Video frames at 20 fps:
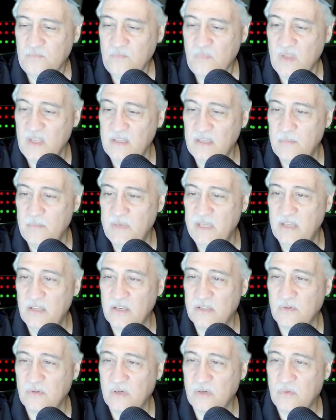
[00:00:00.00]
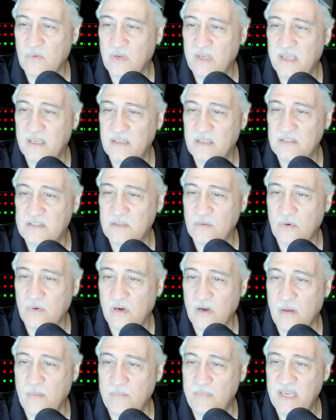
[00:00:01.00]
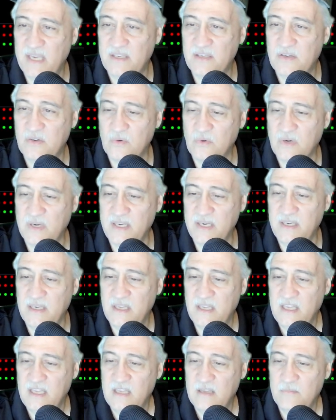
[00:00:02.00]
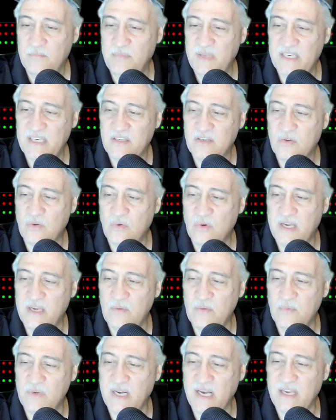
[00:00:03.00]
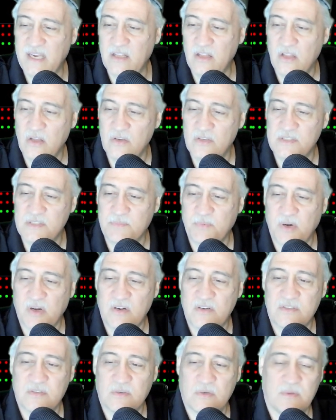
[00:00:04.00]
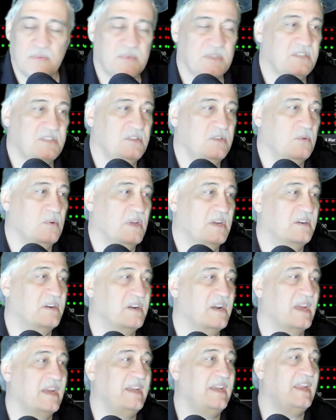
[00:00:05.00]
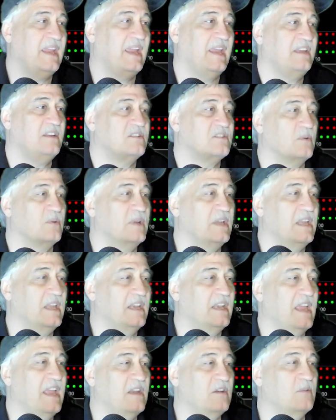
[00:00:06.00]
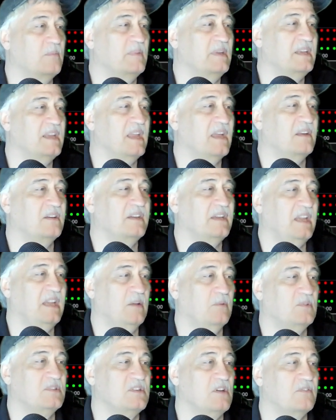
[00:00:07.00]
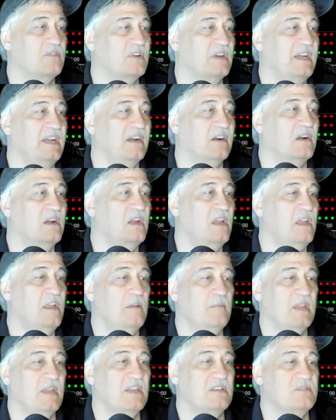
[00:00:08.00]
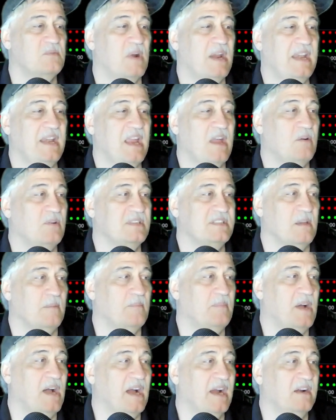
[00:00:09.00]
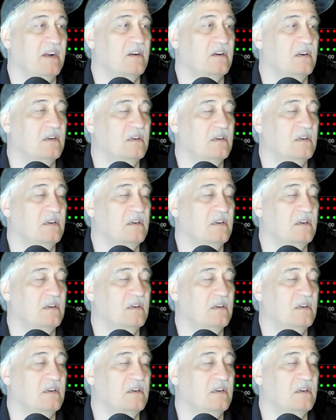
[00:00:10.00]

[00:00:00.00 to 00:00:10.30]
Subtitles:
let me look real quick. So we're on Bitcoin. Bitcoin, when I closed partial, it was 298. So it had to have been down. It was over here because right now it's up higher.